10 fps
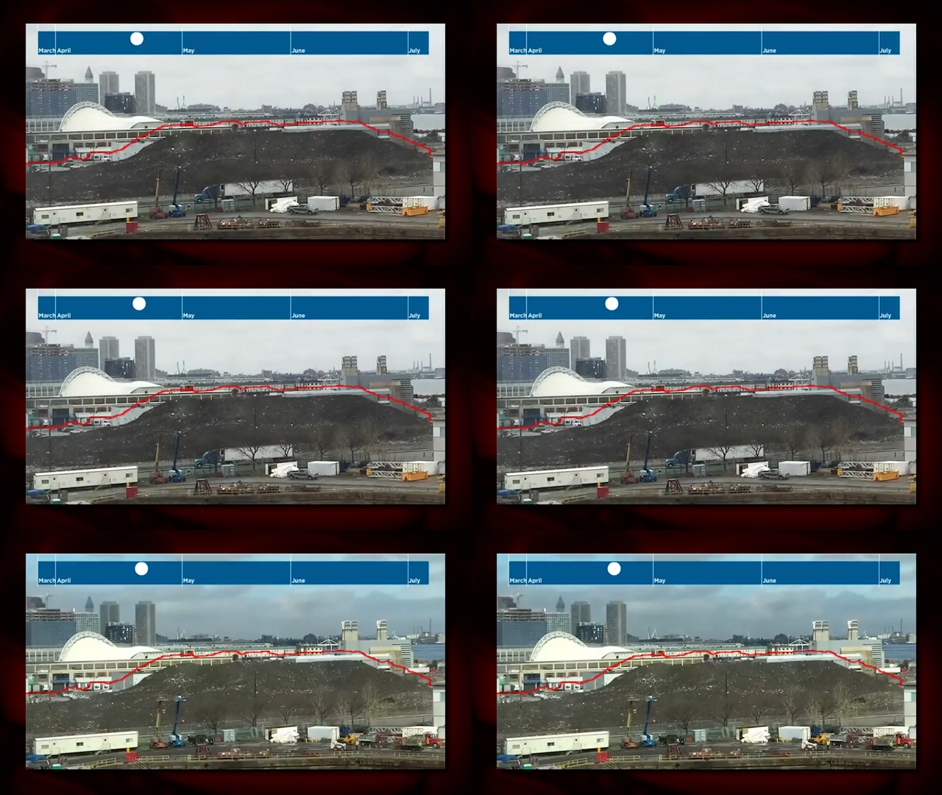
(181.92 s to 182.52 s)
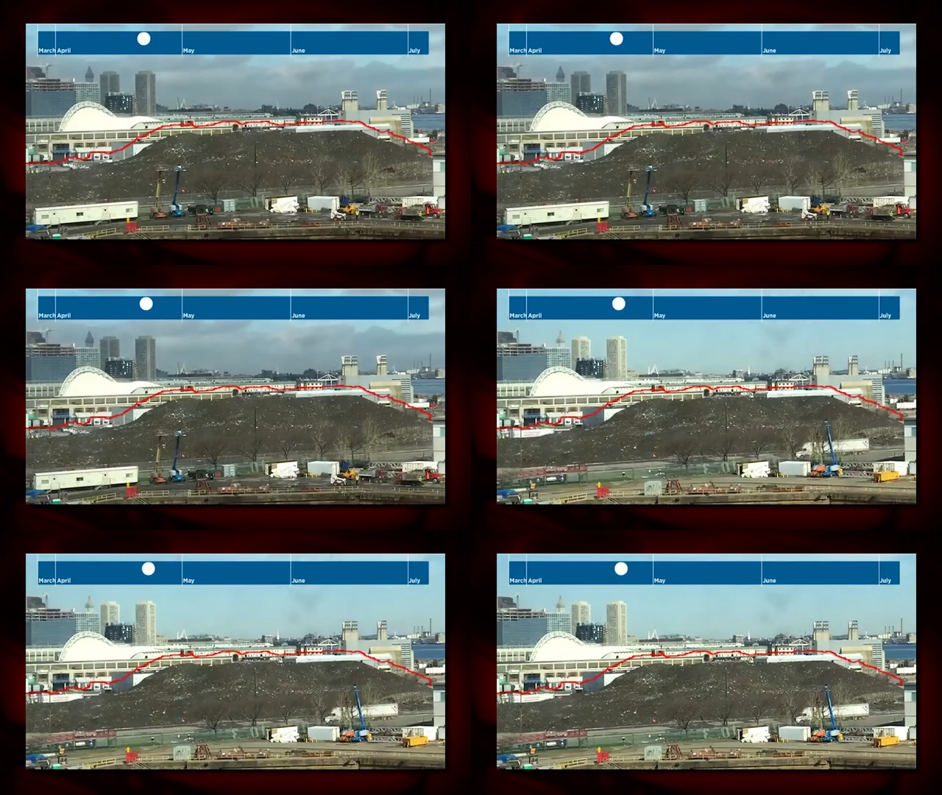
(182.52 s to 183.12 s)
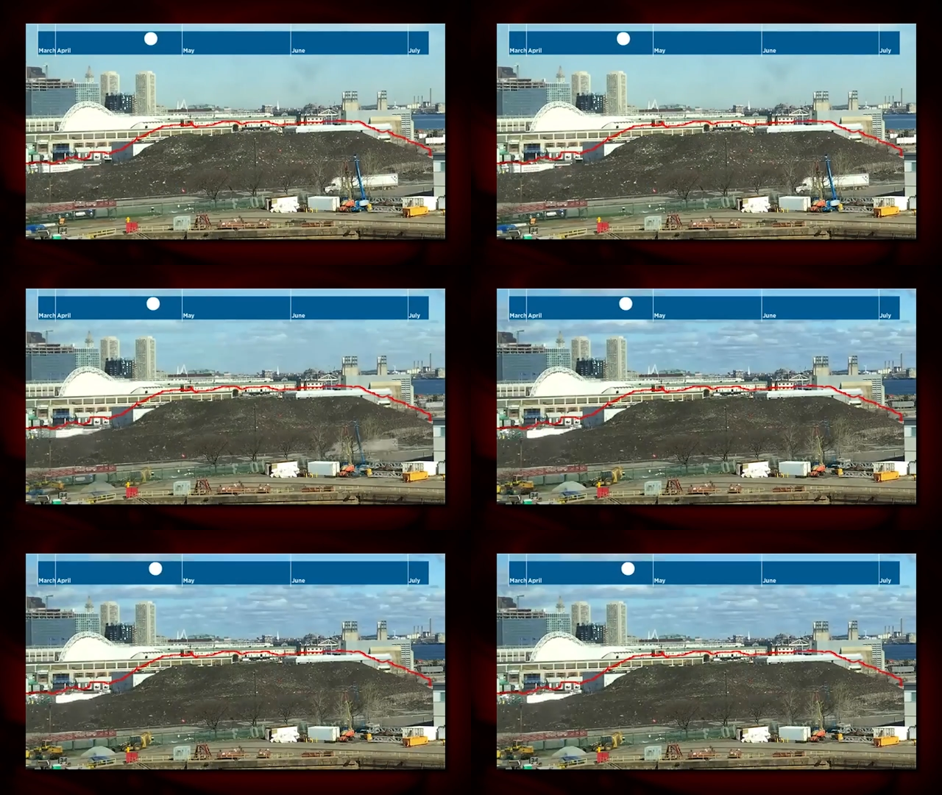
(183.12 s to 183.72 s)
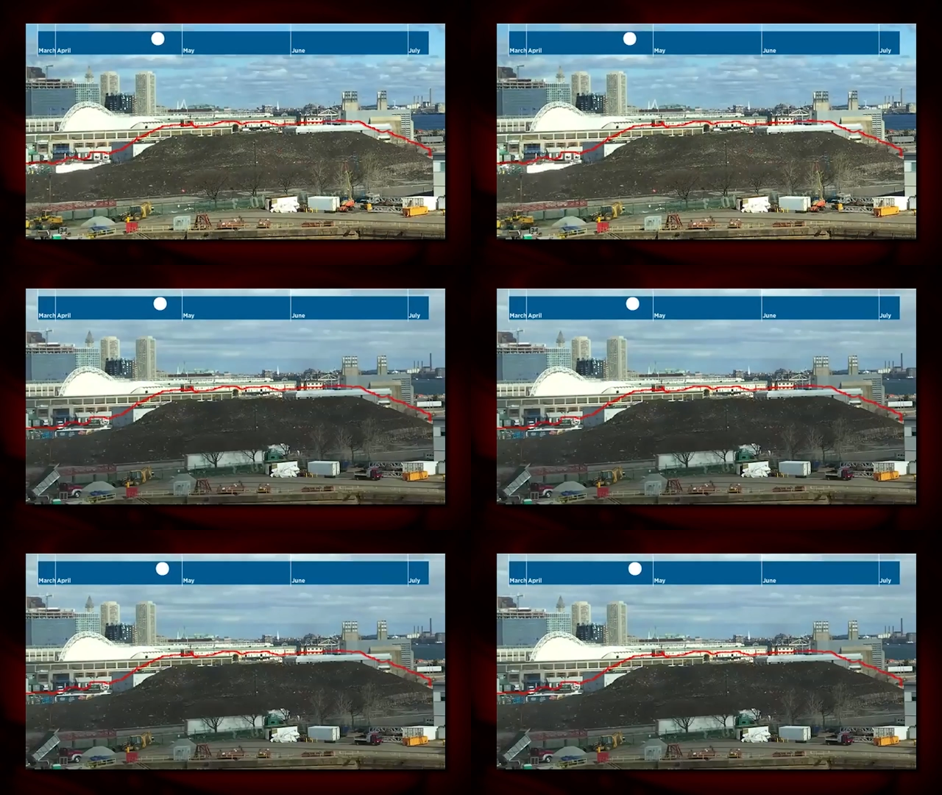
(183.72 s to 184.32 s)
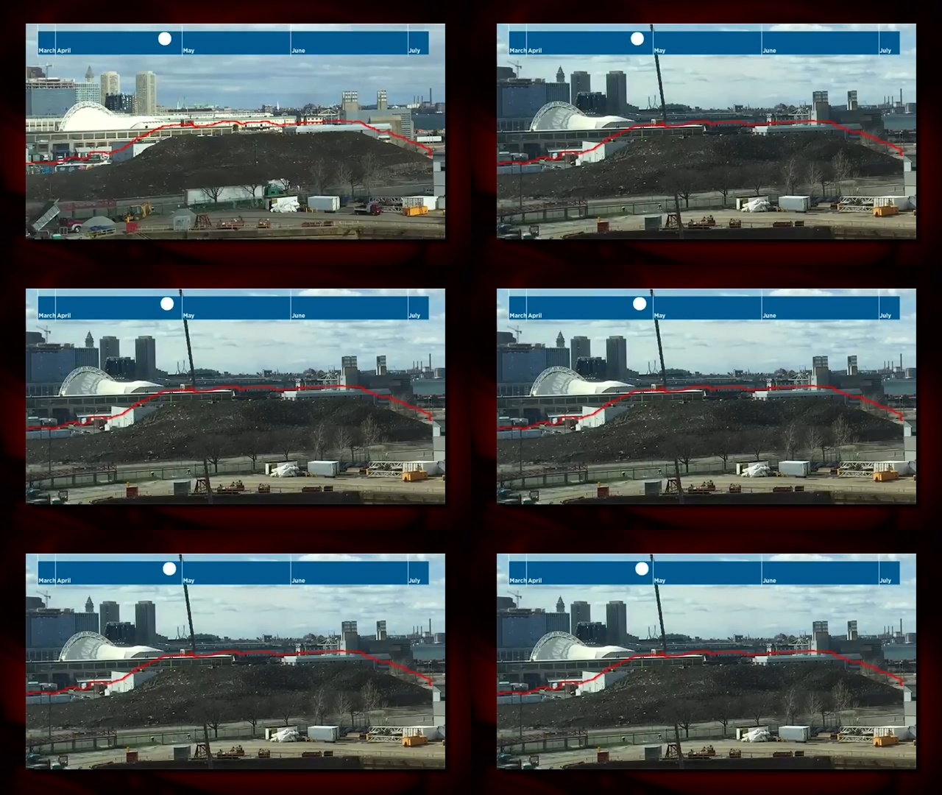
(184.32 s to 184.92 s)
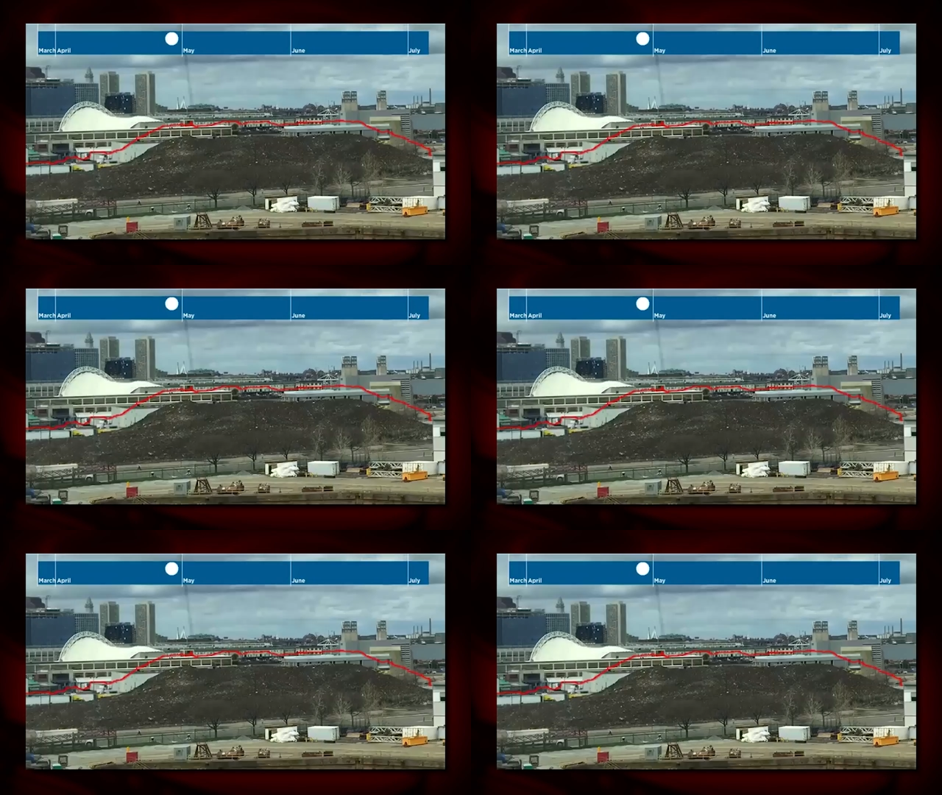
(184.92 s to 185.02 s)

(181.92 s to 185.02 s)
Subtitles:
(no speaker visible)